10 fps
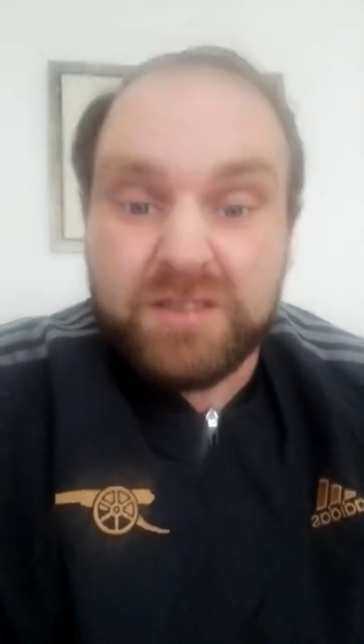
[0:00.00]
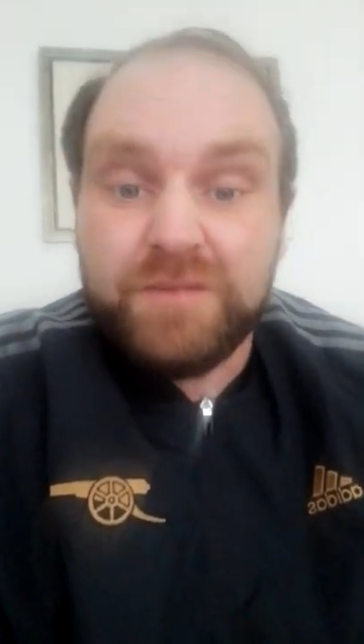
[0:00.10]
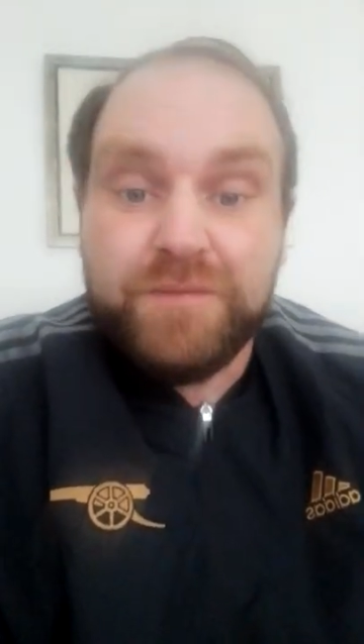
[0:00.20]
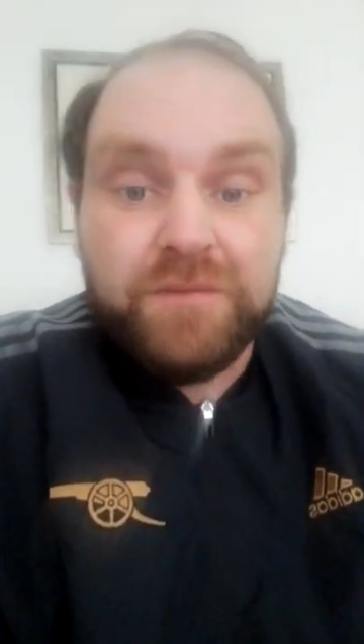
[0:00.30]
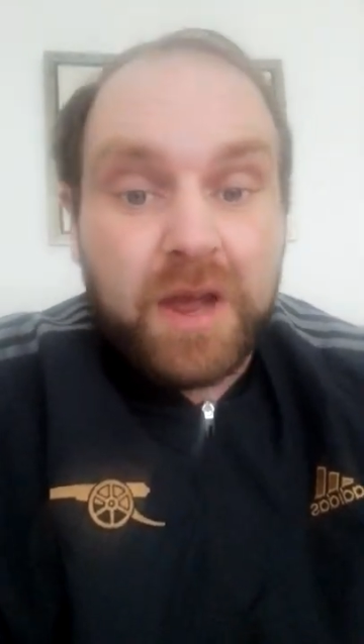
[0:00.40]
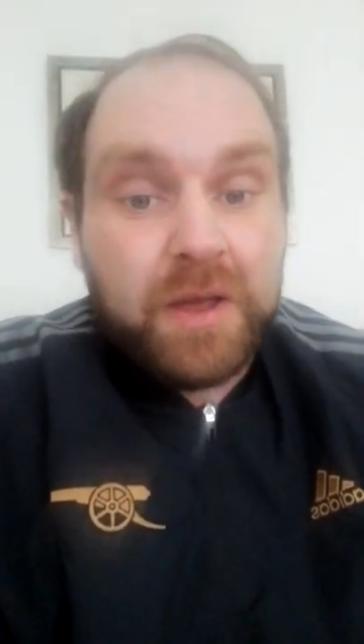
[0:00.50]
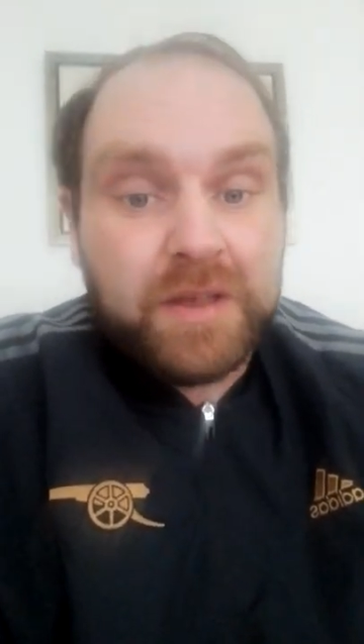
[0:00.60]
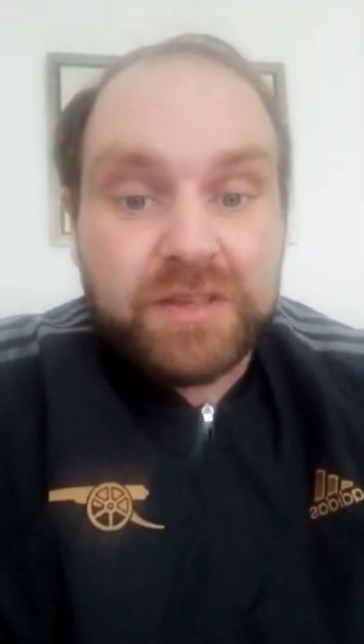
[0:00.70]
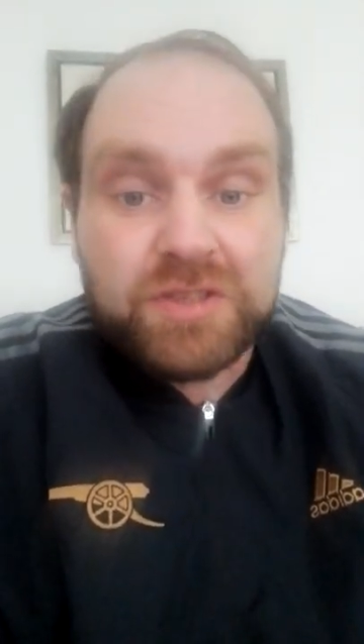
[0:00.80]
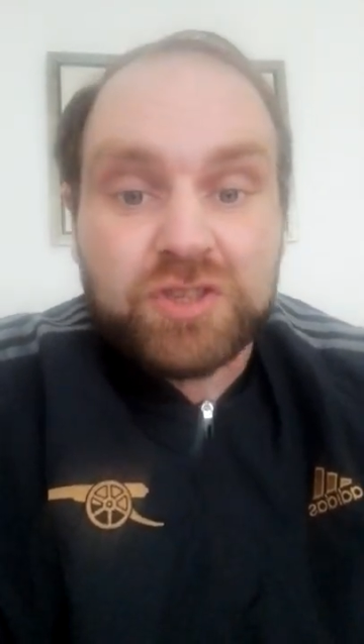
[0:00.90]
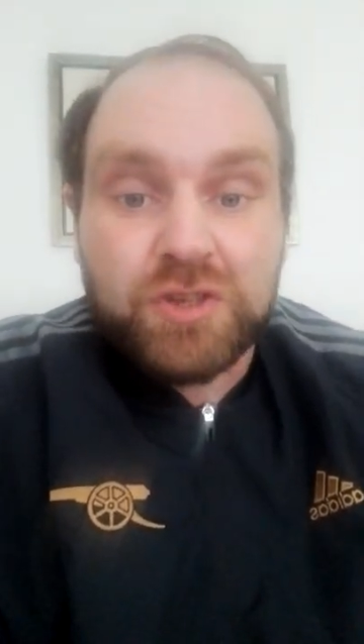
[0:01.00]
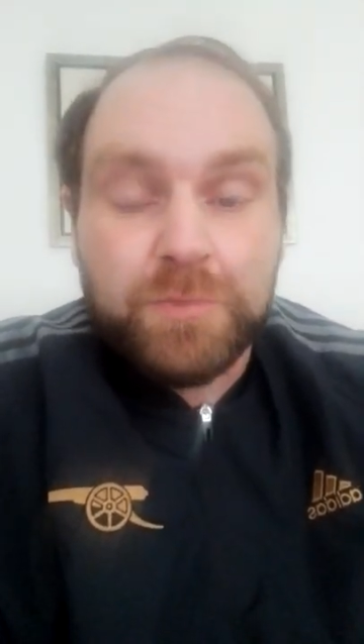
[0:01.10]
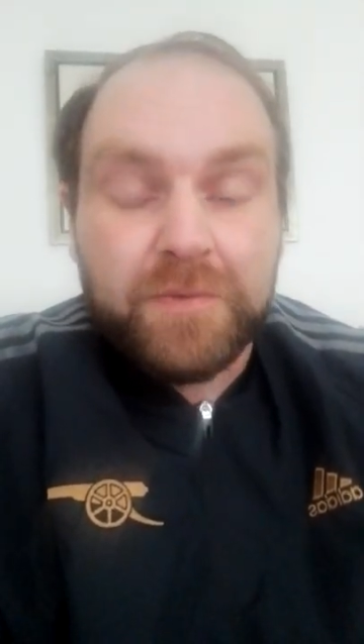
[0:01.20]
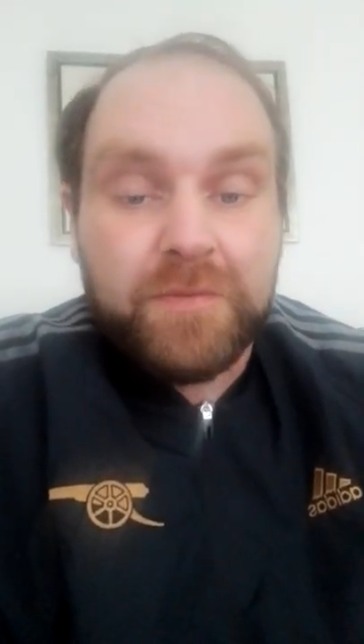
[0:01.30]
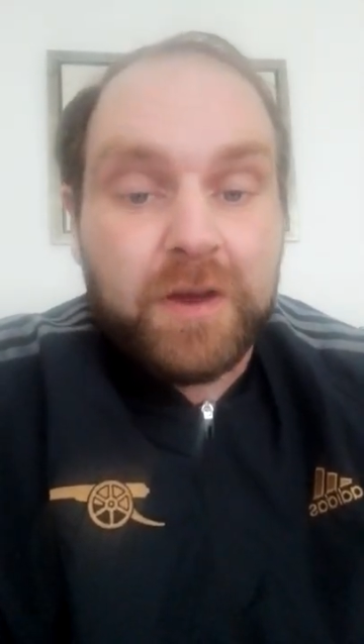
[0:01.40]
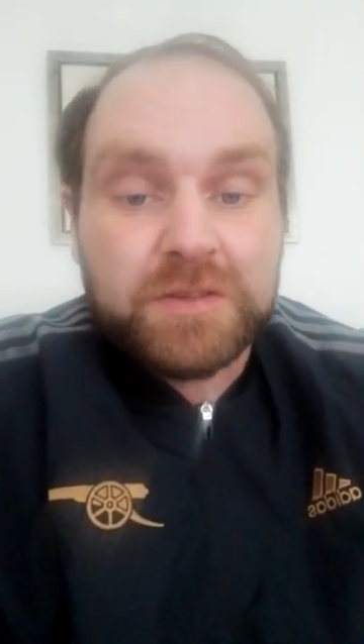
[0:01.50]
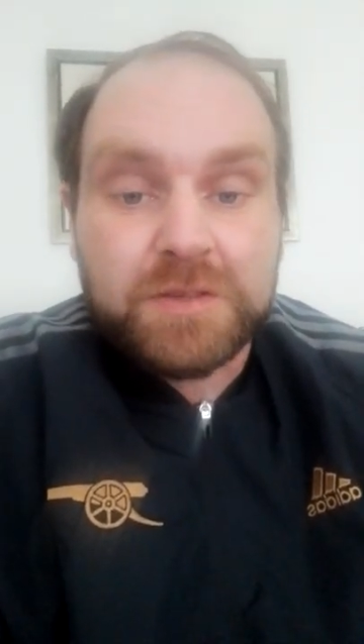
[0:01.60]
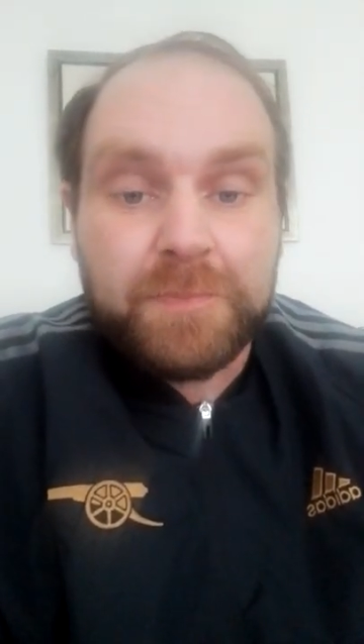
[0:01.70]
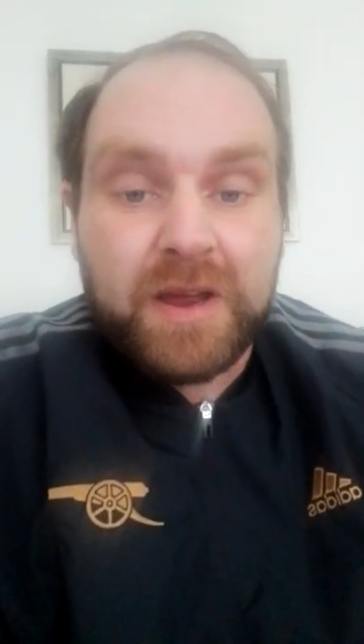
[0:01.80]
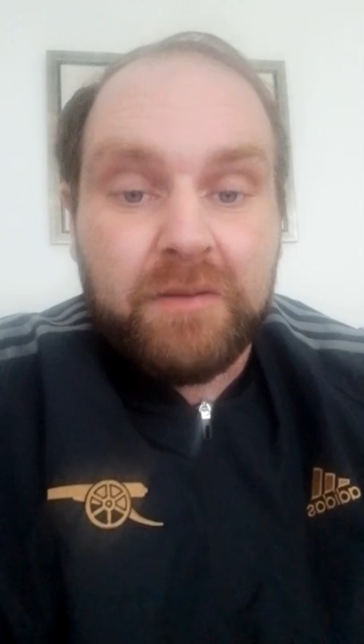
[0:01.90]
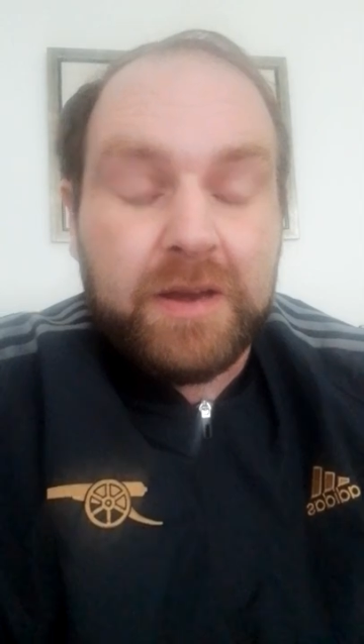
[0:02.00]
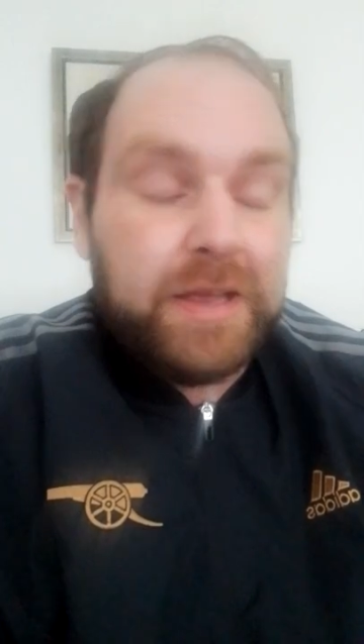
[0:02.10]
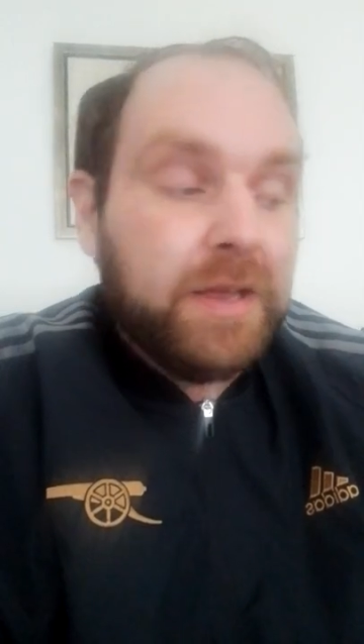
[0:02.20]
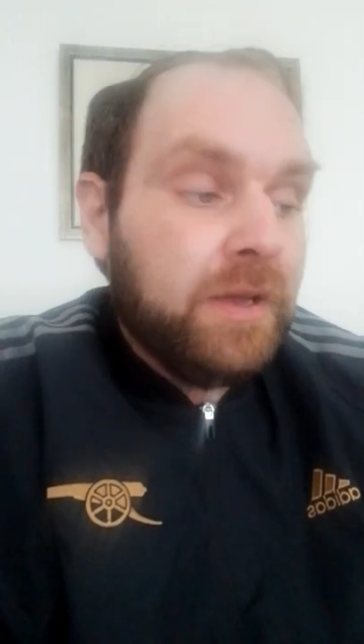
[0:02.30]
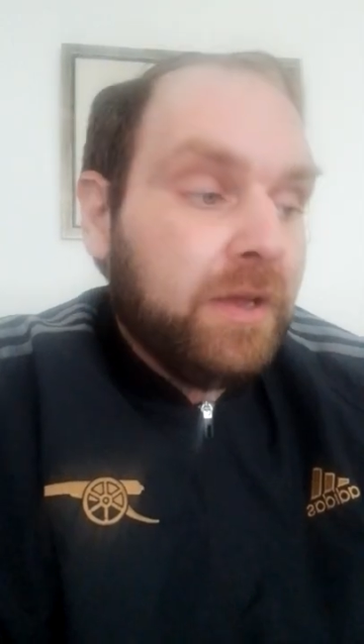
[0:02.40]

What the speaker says: he's super fast apparently.